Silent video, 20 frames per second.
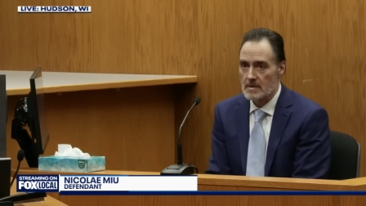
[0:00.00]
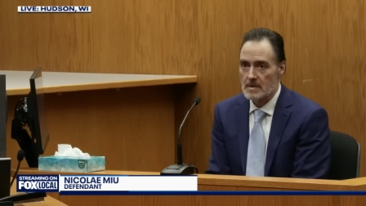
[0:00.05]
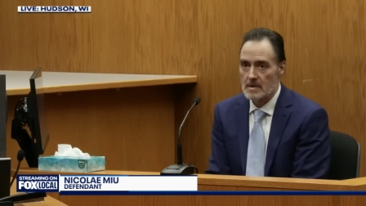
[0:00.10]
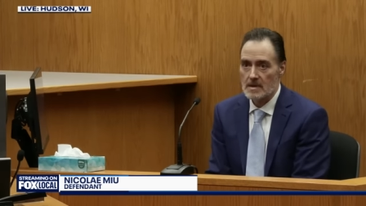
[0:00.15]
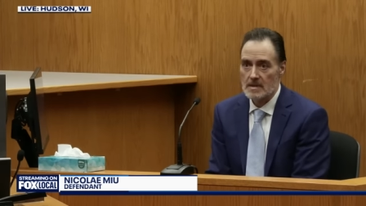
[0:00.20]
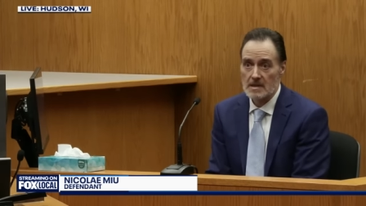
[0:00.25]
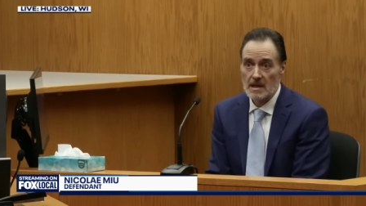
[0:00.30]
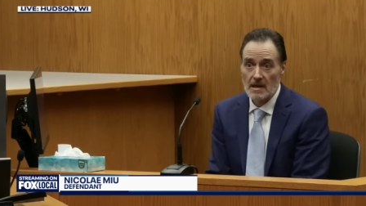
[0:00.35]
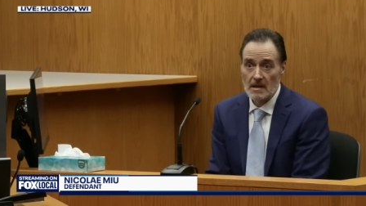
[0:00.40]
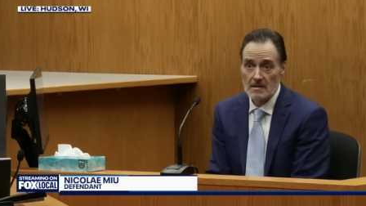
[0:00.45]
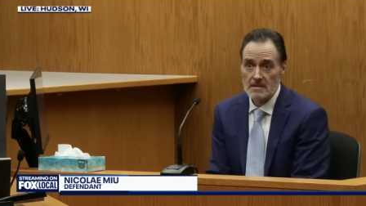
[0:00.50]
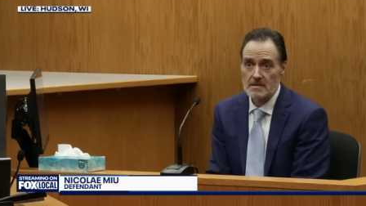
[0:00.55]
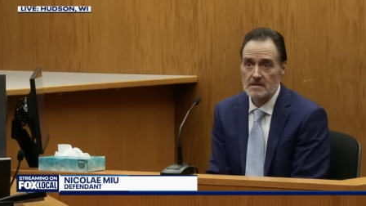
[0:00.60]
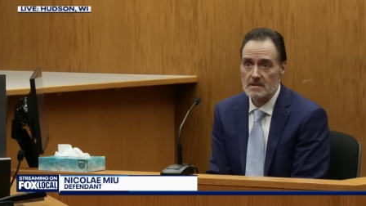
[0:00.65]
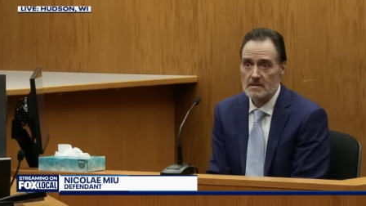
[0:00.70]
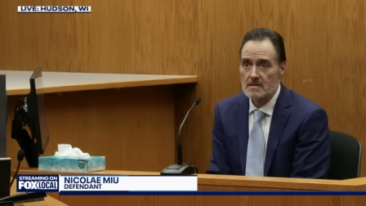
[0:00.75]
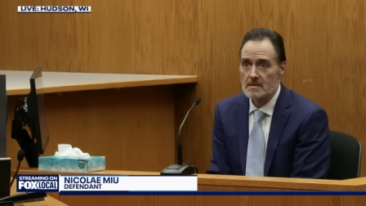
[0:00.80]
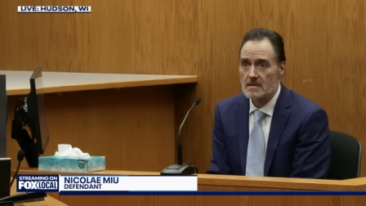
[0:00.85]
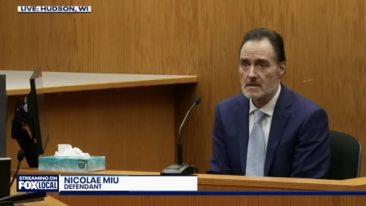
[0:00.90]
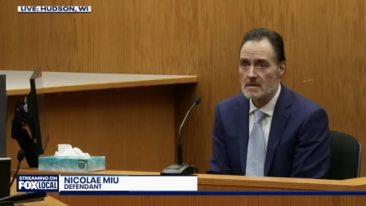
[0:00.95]

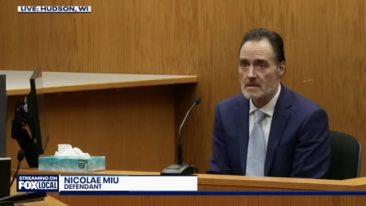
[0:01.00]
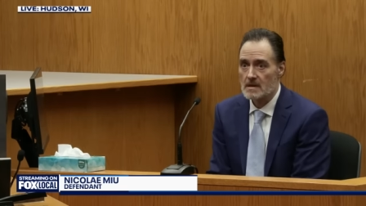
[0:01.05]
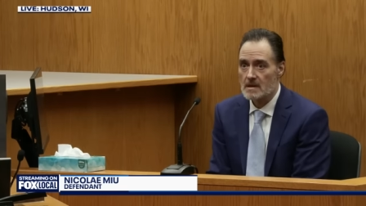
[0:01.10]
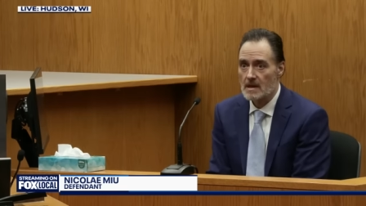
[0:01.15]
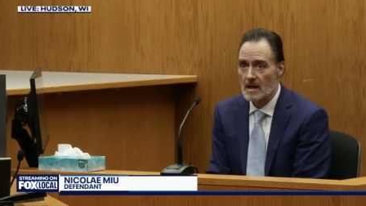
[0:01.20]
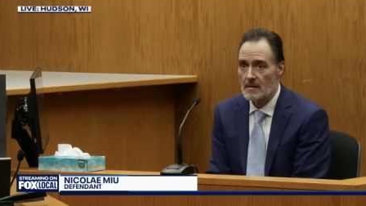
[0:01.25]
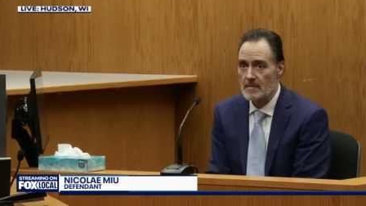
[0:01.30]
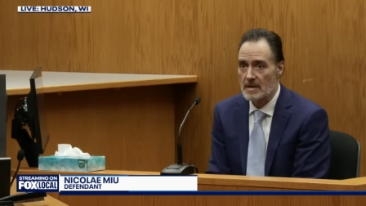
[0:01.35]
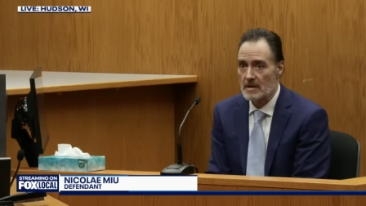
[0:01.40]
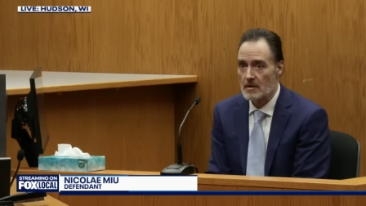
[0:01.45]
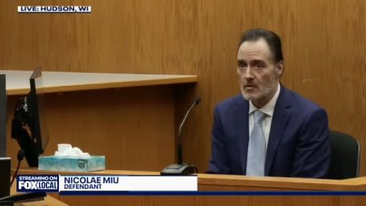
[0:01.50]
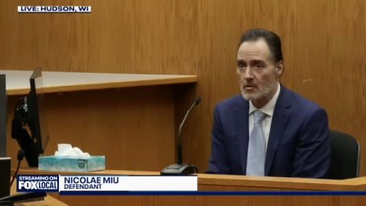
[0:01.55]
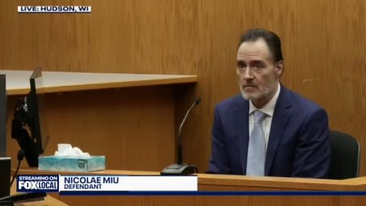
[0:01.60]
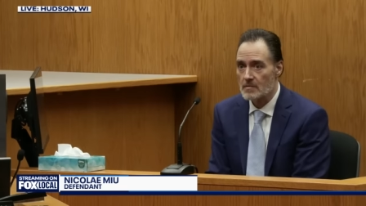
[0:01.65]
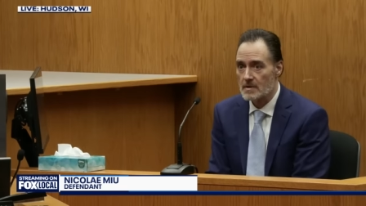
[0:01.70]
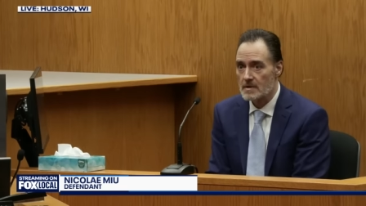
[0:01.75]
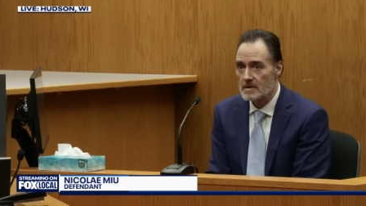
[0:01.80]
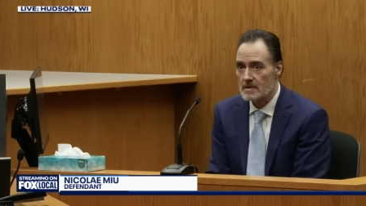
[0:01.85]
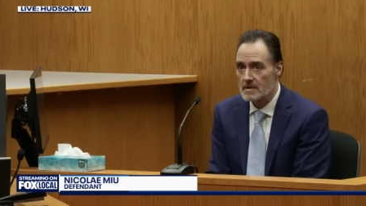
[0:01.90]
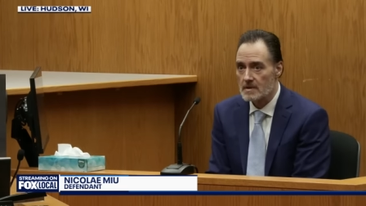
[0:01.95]
adults coming
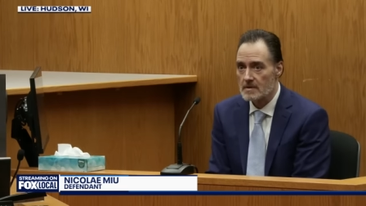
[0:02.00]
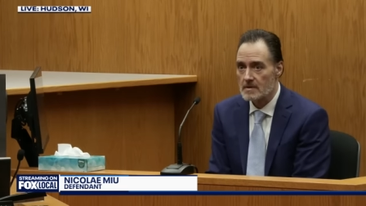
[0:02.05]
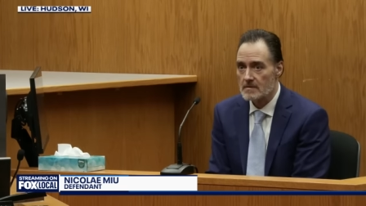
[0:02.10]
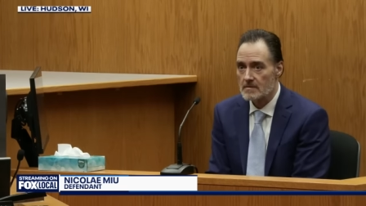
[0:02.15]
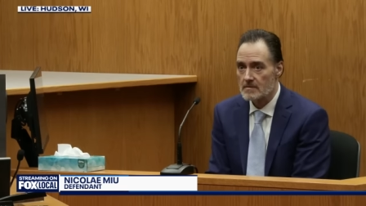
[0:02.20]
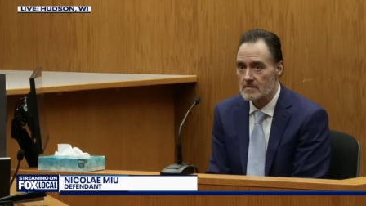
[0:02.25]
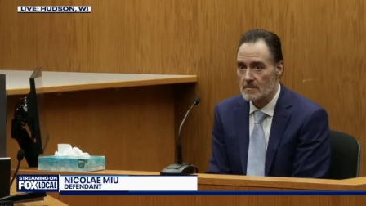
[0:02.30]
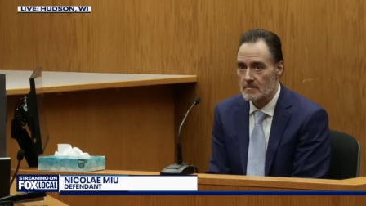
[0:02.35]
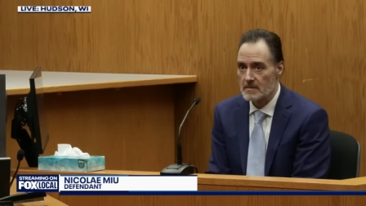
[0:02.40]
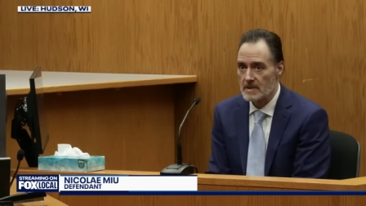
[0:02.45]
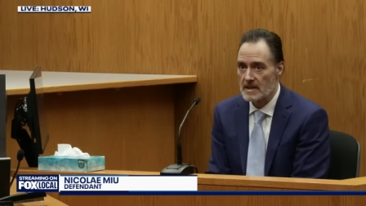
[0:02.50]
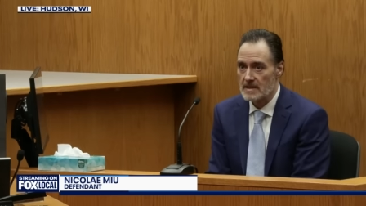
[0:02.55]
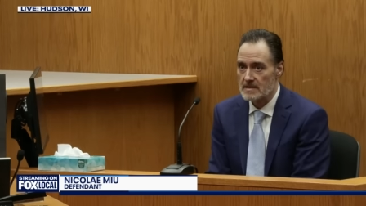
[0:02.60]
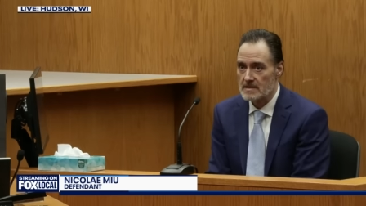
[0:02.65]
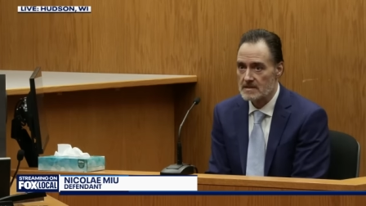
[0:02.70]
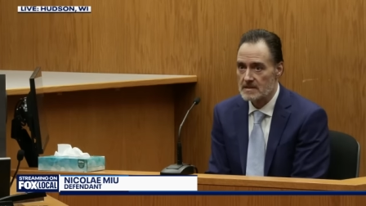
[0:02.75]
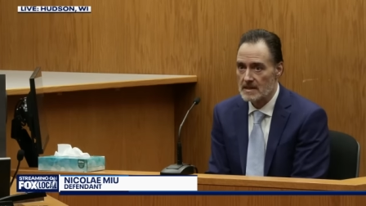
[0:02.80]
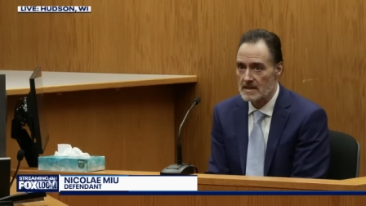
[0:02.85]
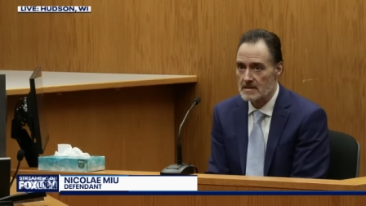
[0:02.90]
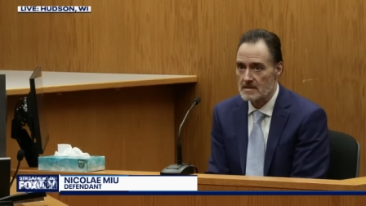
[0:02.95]
over from the other
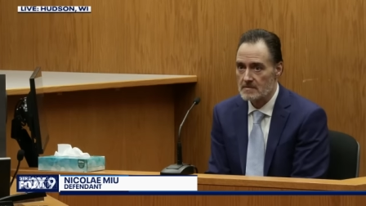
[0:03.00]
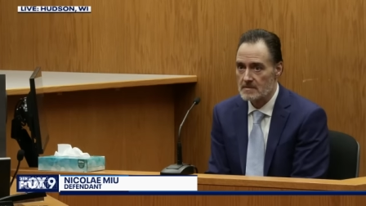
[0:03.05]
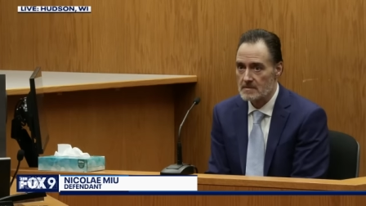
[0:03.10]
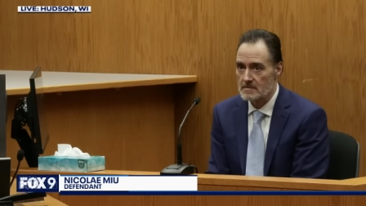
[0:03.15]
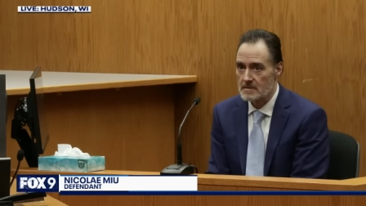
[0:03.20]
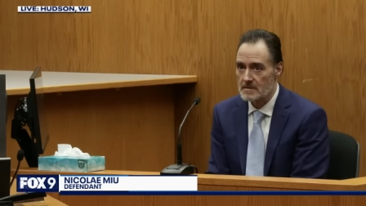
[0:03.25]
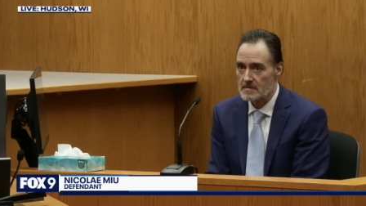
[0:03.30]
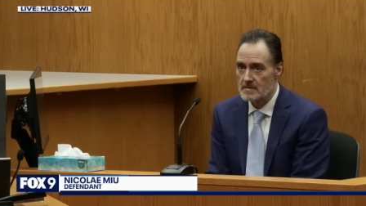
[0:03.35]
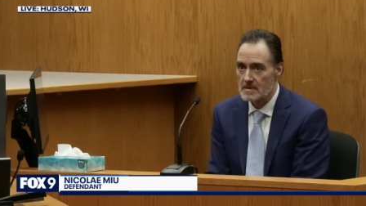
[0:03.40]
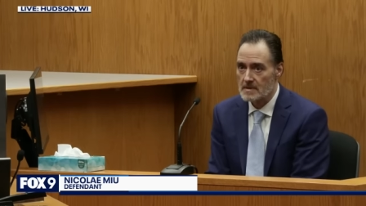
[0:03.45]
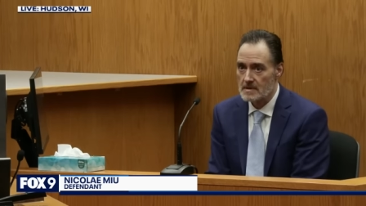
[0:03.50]
side of the river.